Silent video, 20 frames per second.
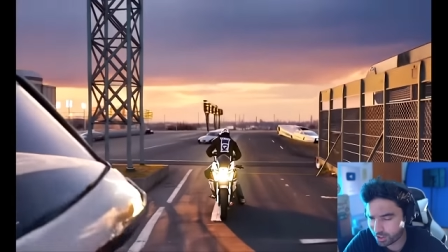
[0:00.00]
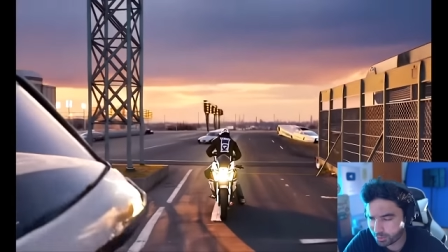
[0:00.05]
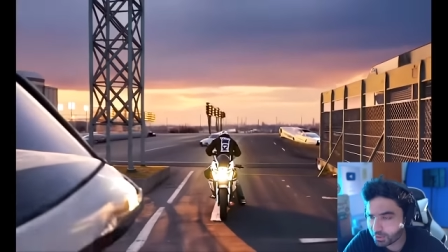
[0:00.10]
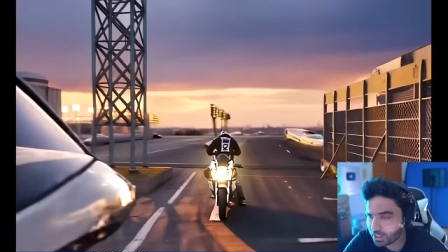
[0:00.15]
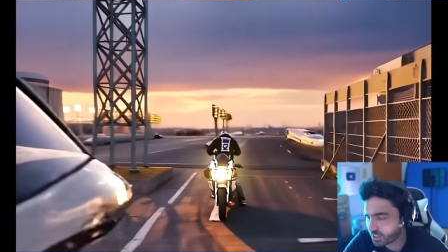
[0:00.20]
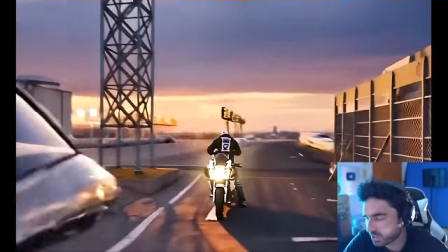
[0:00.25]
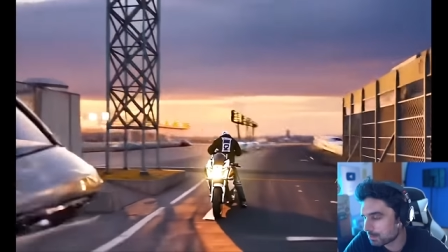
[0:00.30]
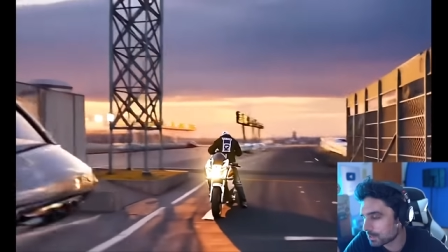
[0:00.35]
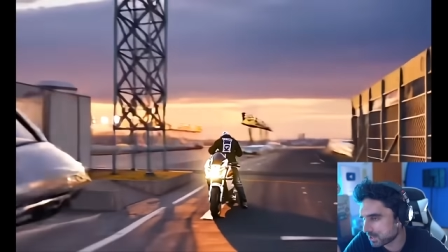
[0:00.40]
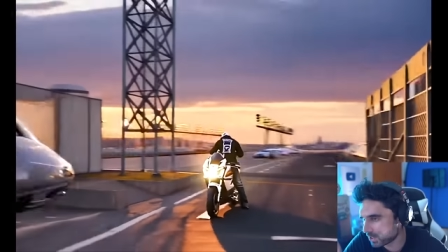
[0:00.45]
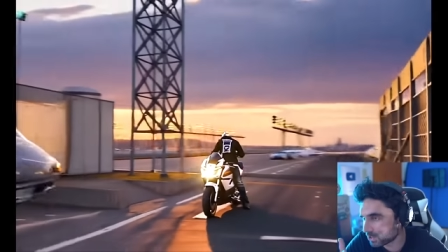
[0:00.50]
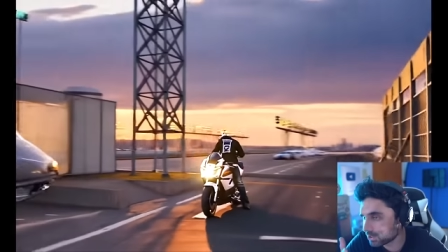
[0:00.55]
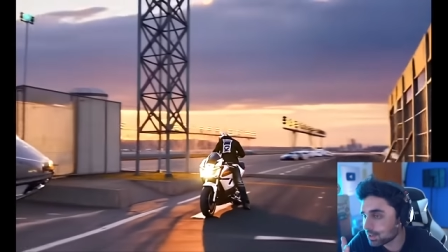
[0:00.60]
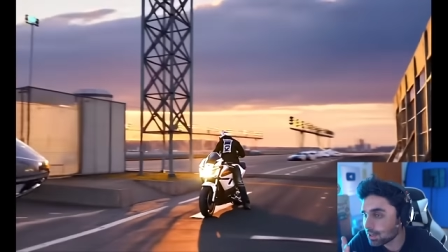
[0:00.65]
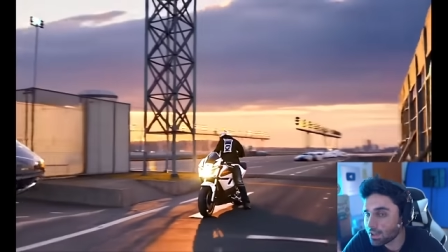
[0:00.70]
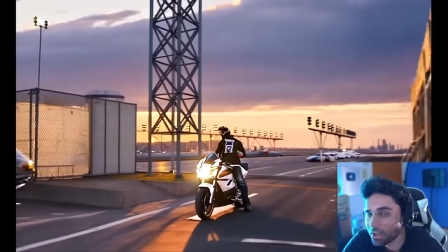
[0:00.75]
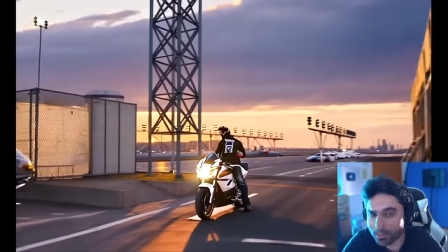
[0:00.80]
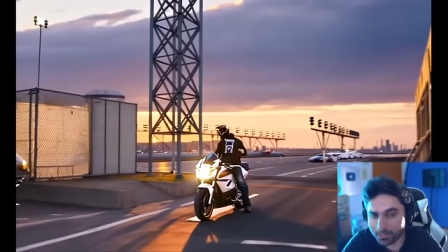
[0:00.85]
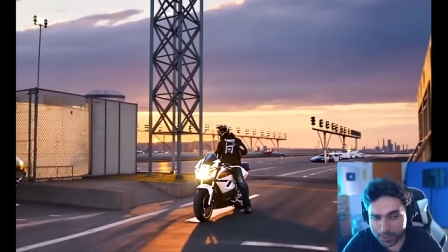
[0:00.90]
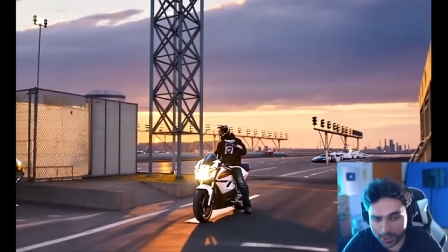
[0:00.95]
gonna be coming on
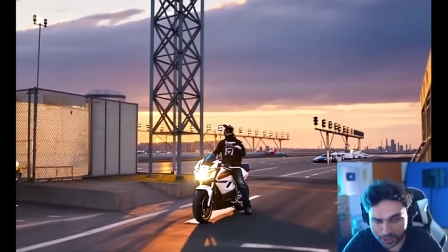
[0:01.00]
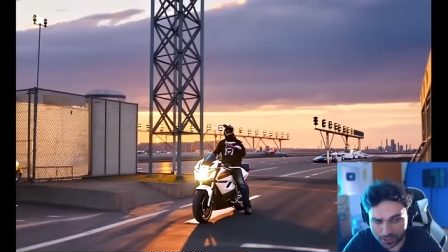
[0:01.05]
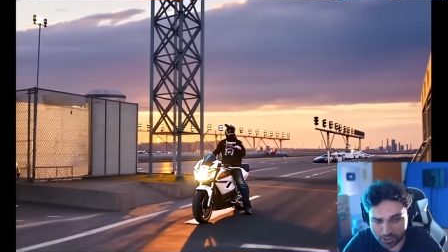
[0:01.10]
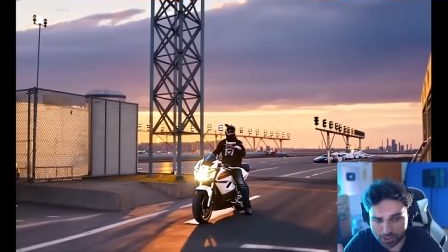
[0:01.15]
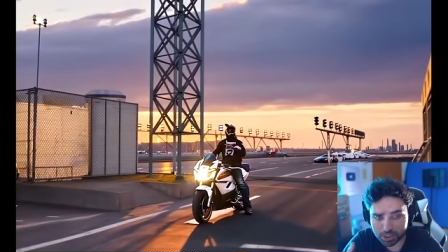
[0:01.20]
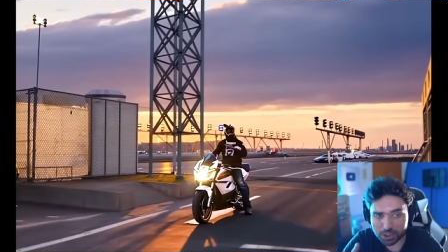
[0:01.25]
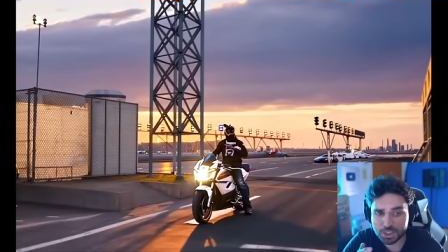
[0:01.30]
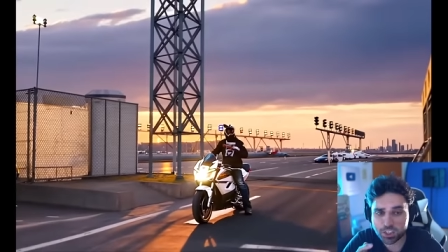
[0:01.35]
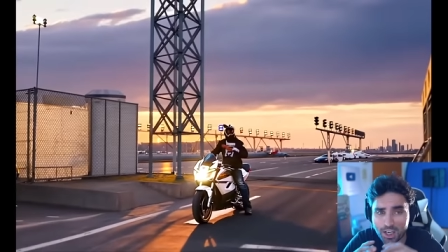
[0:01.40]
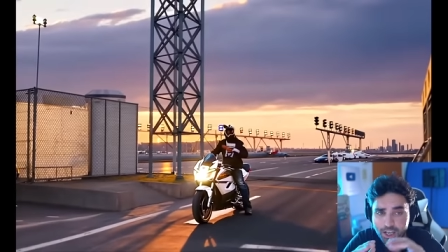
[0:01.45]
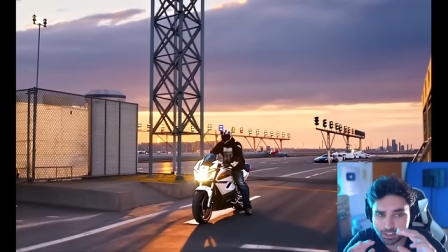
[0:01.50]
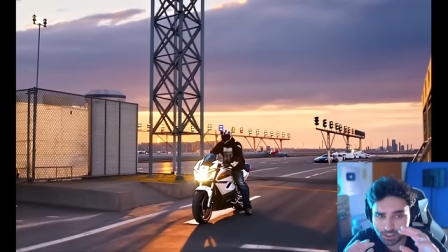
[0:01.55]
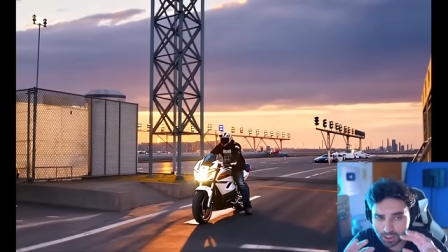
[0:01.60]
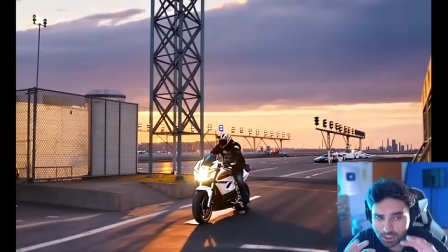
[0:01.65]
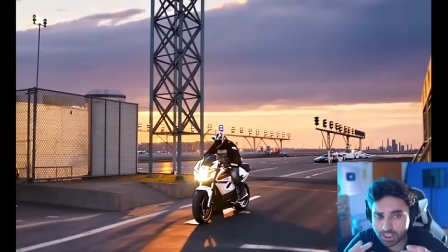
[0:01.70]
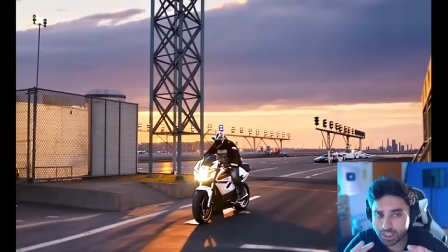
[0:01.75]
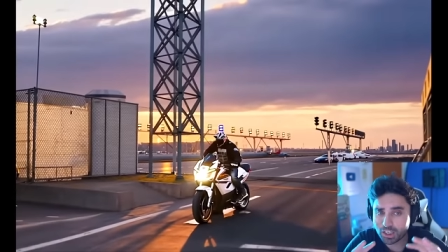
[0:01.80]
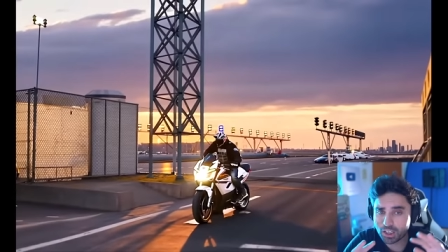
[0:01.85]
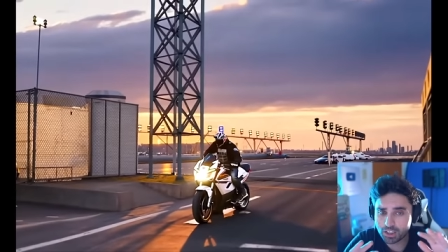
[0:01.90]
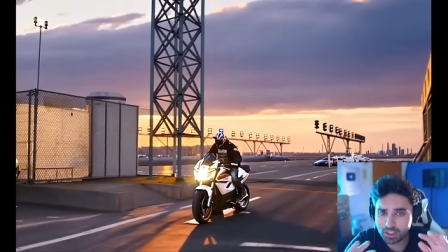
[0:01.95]
PlayStation, and he
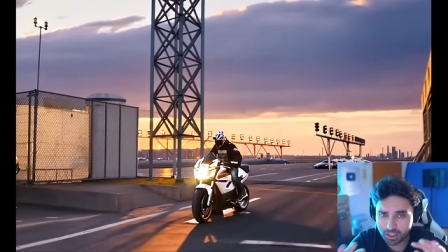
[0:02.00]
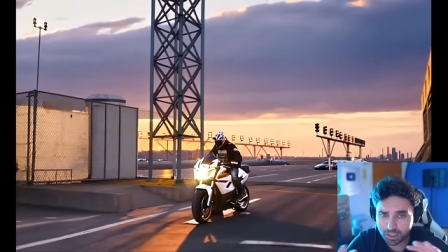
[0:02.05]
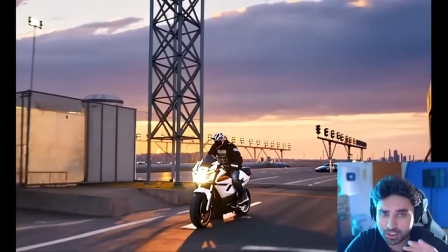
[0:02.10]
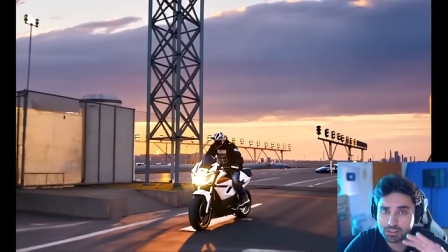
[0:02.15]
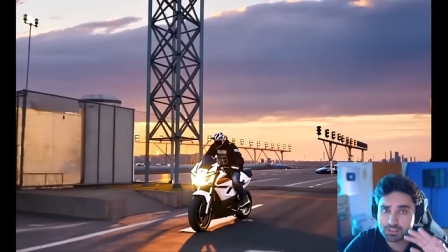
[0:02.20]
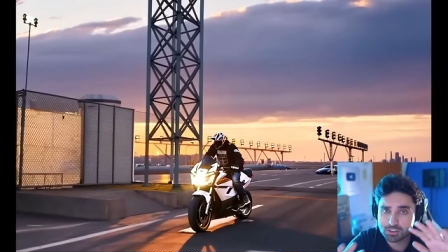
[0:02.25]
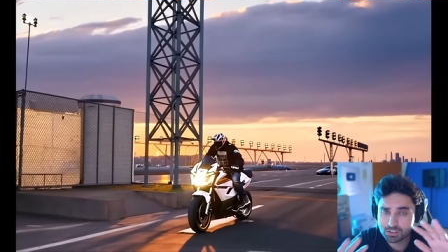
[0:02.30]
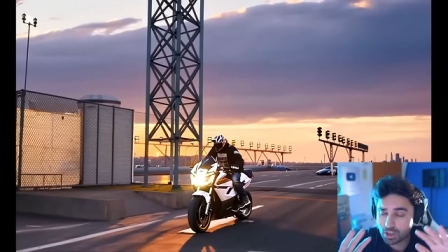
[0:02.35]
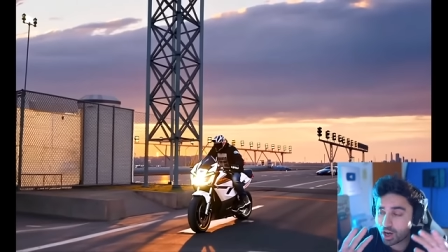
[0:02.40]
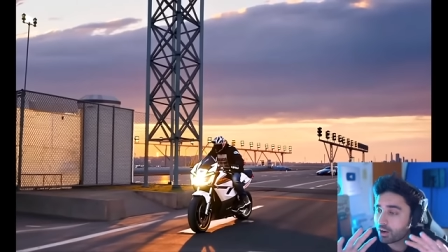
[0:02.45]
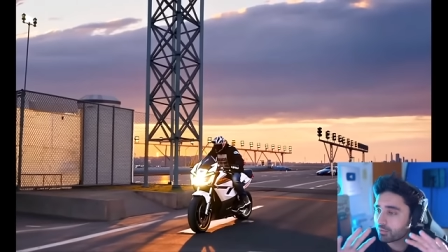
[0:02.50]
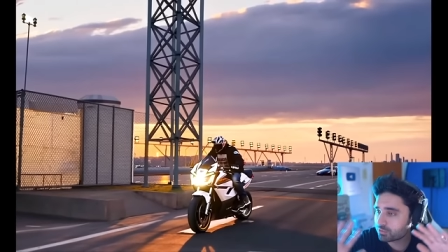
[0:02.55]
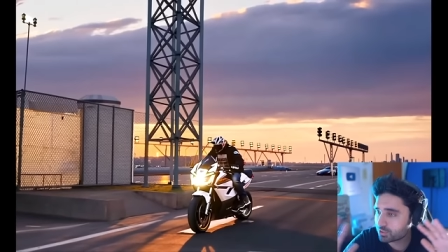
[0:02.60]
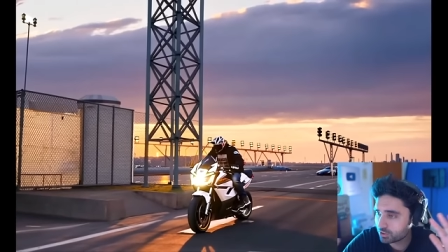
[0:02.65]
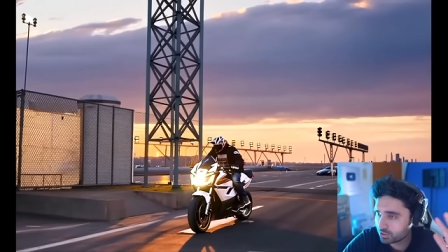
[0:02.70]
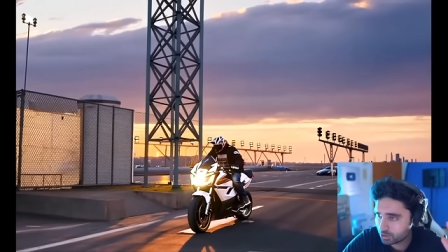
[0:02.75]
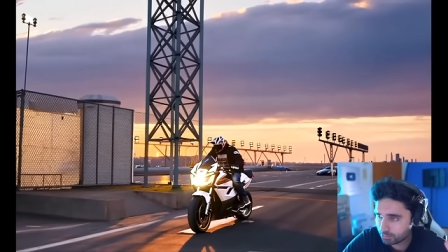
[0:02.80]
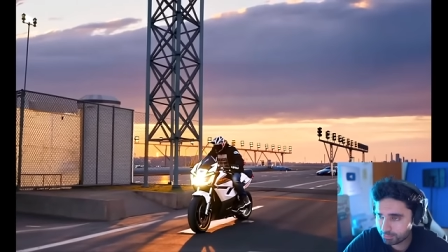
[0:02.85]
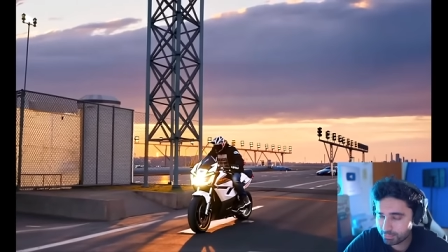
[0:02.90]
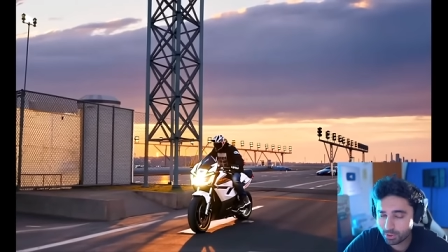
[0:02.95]
kind of like
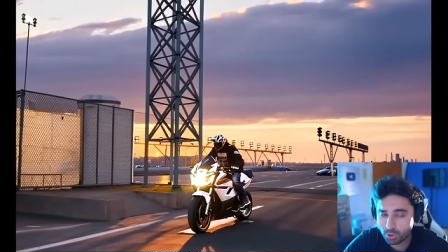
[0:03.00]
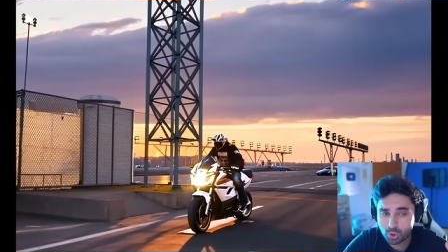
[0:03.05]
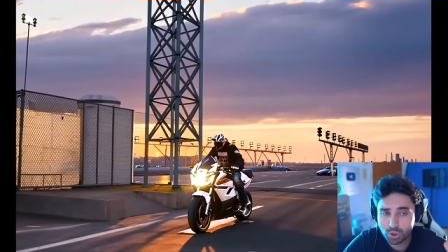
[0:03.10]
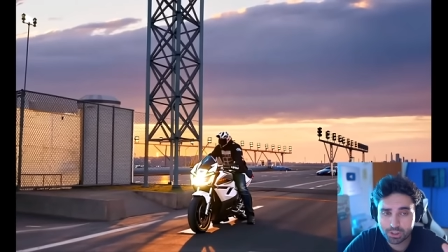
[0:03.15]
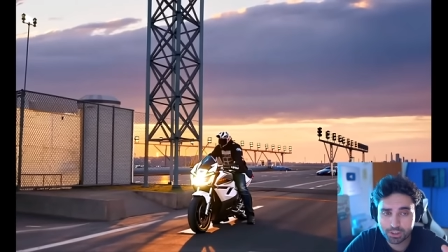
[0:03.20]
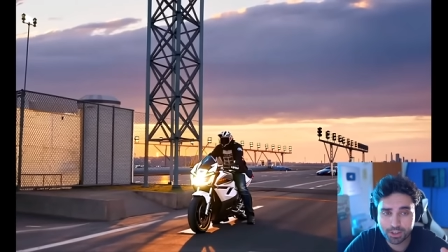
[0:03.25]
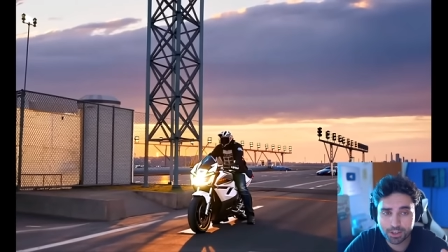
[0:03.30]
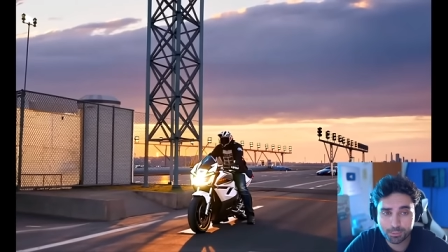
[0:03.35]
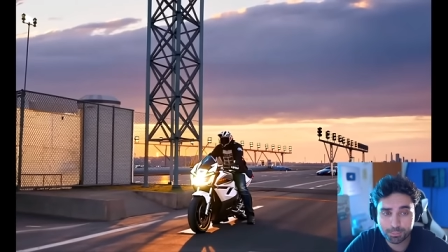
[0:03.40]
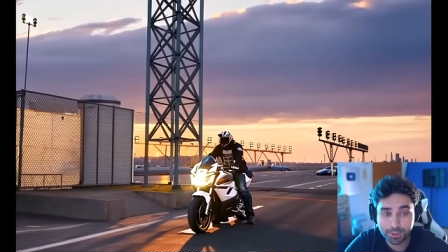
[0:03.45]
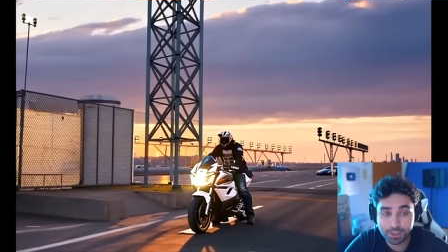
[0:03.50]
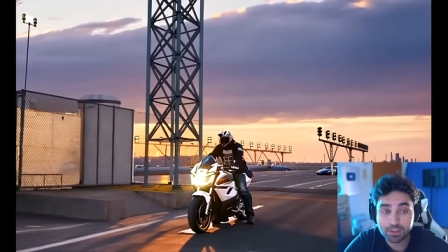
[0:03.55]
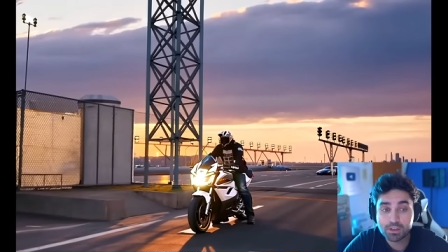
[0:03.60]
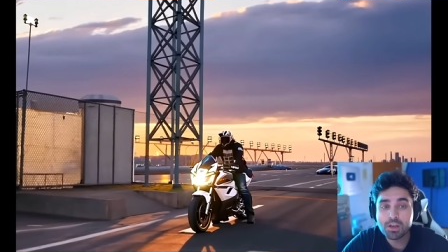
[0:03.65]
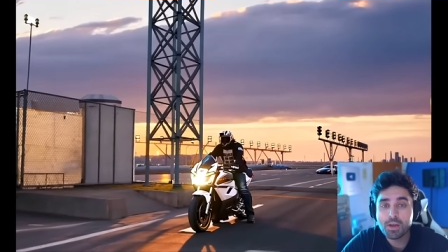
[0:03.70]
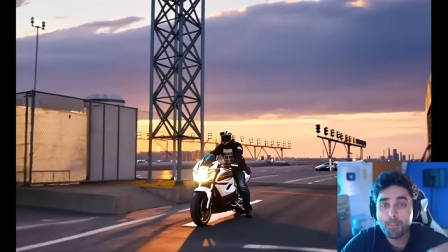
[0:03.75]
softened the blow a little bit.